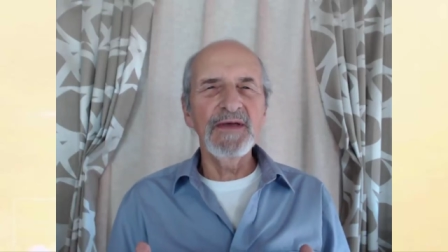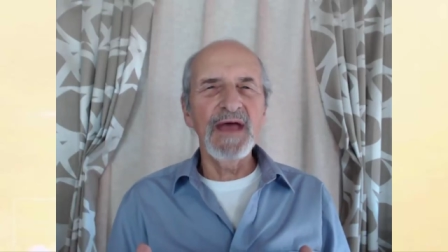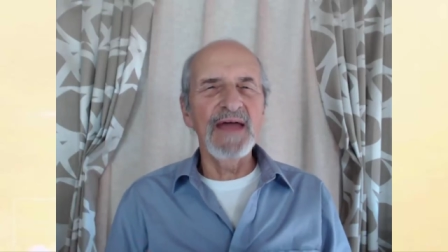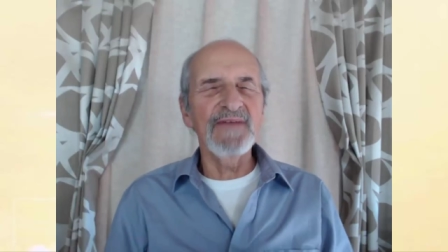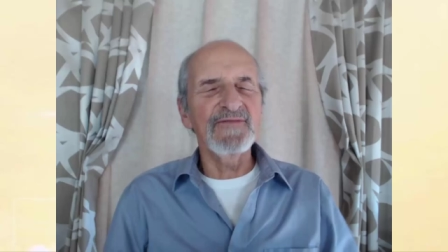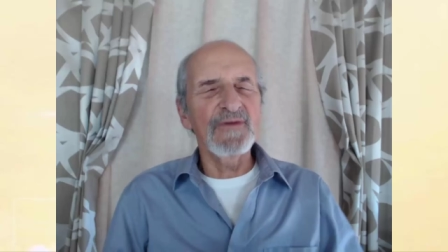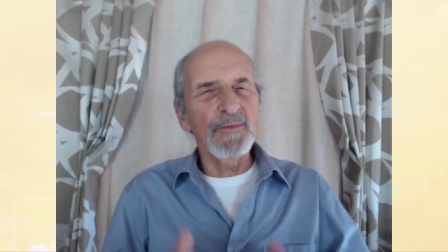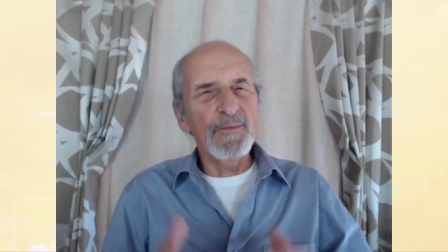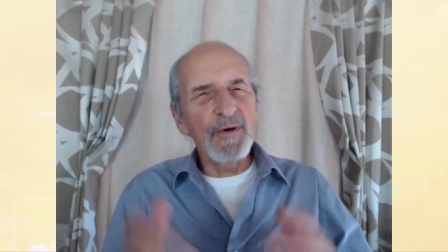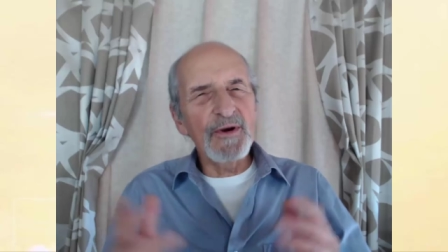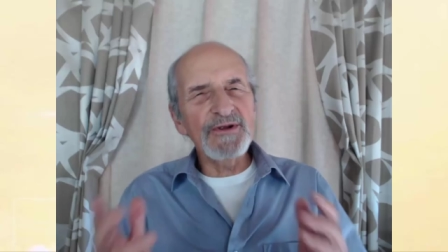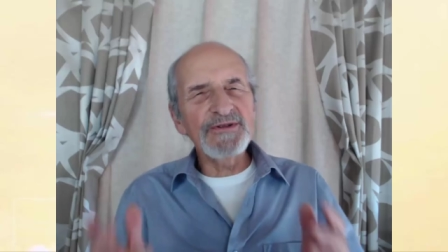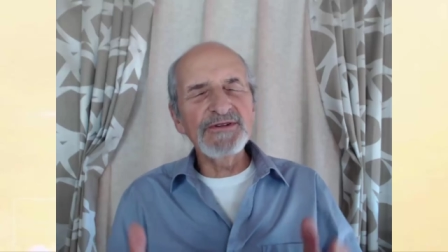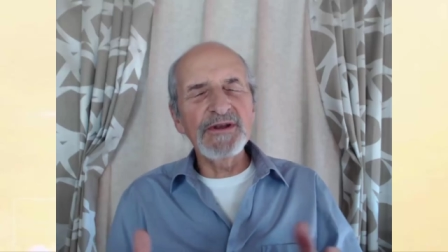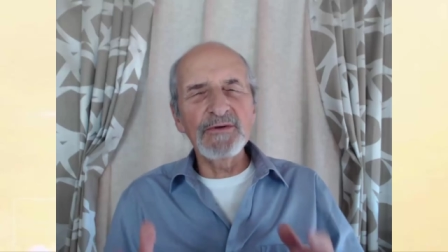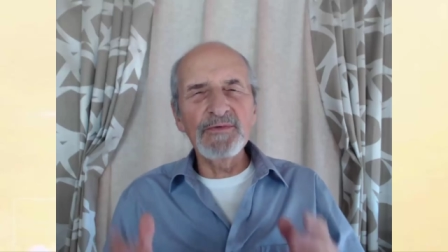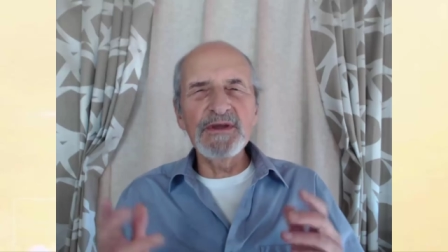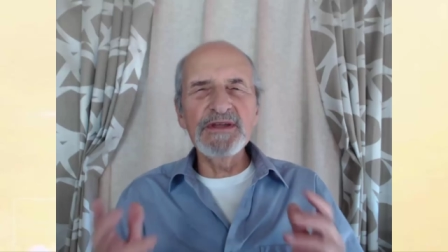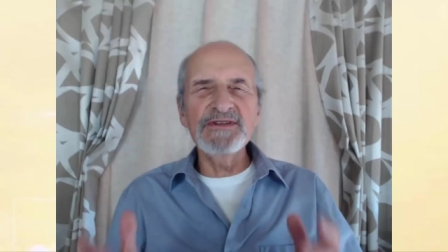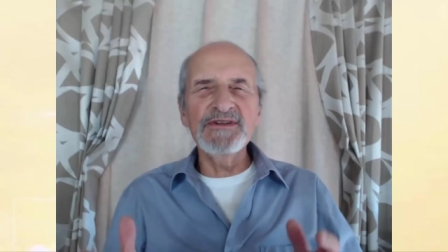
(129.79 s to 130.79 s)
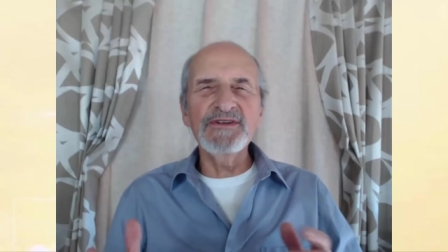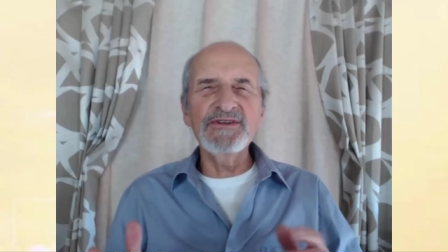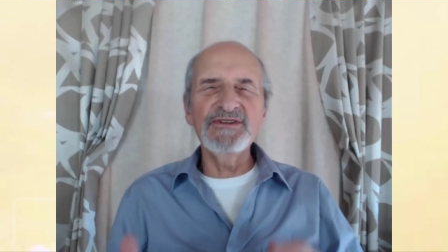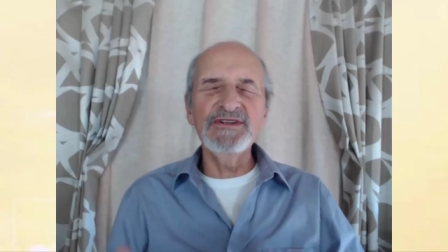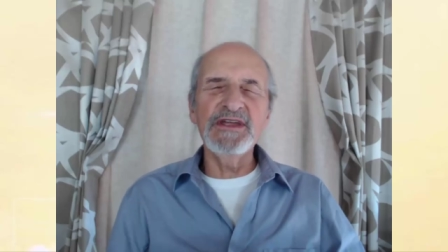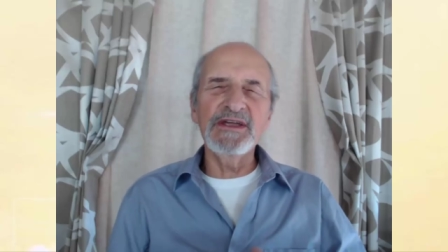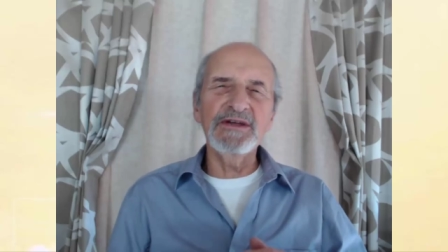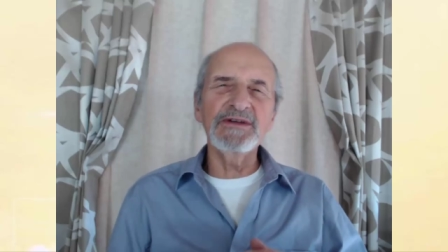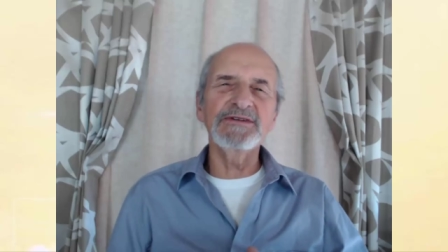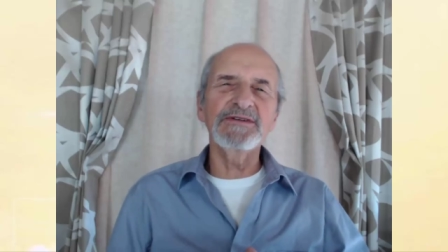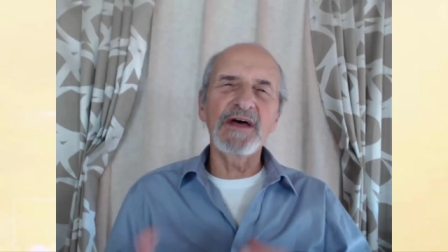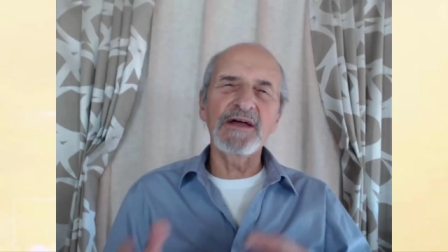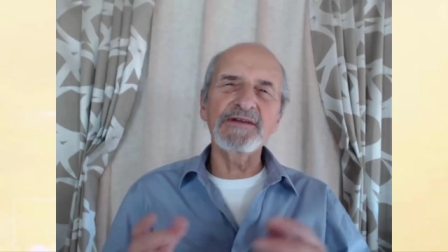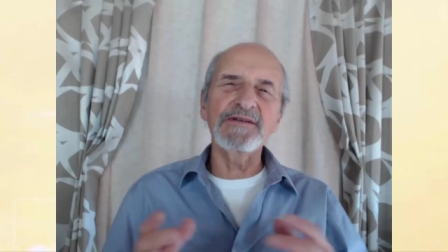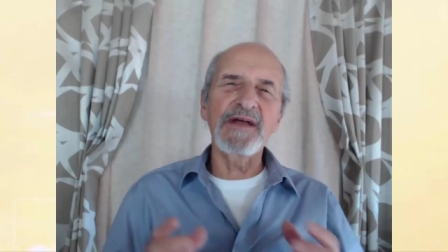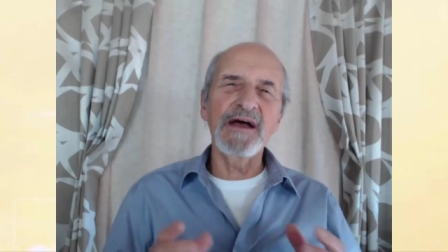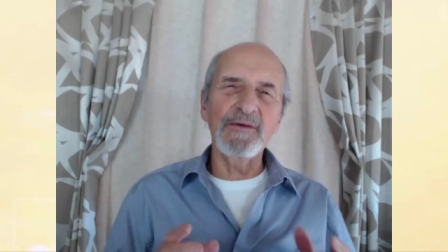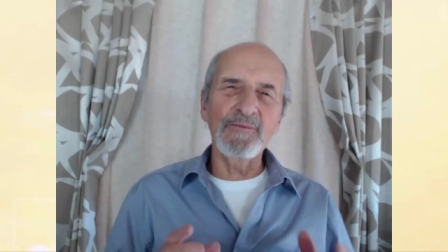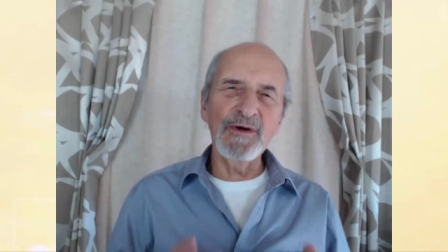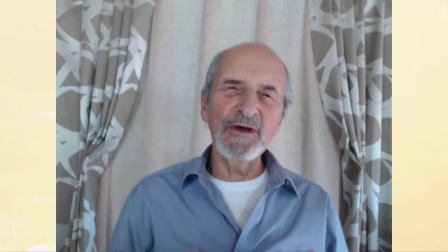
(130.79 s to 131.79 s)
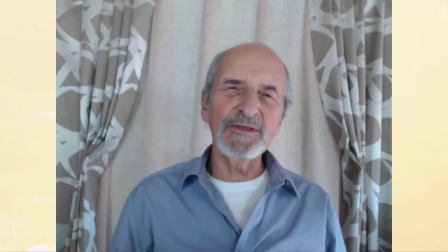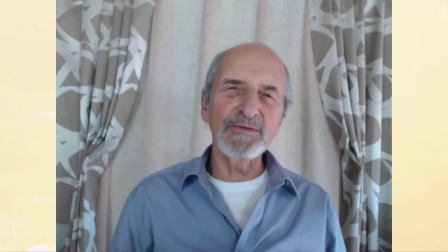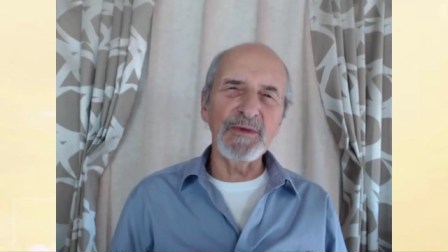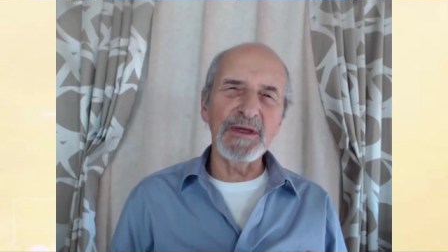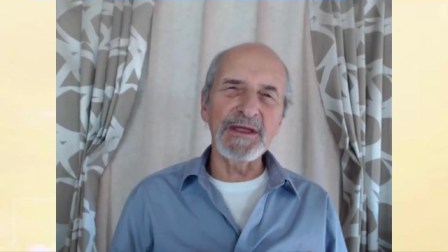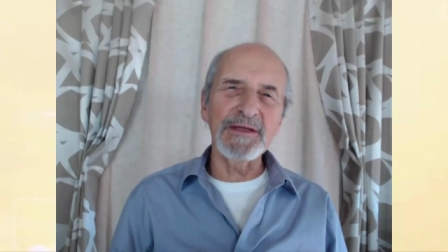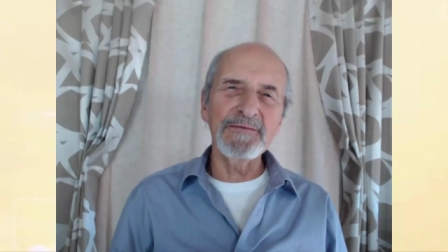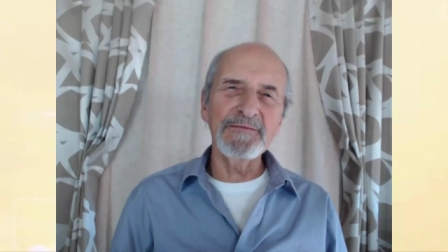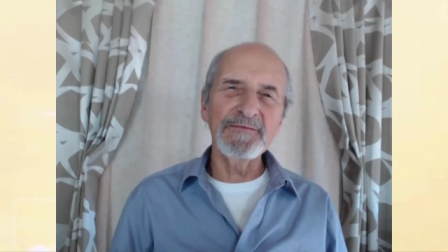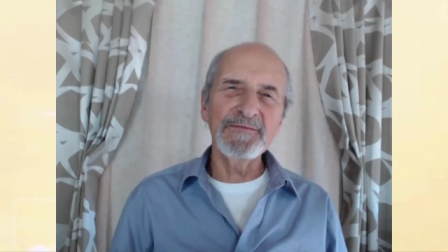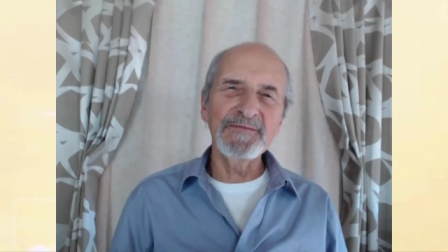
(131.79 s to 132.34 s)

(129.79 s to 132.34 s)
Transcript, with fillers: and for personal reasons, she could not come with me.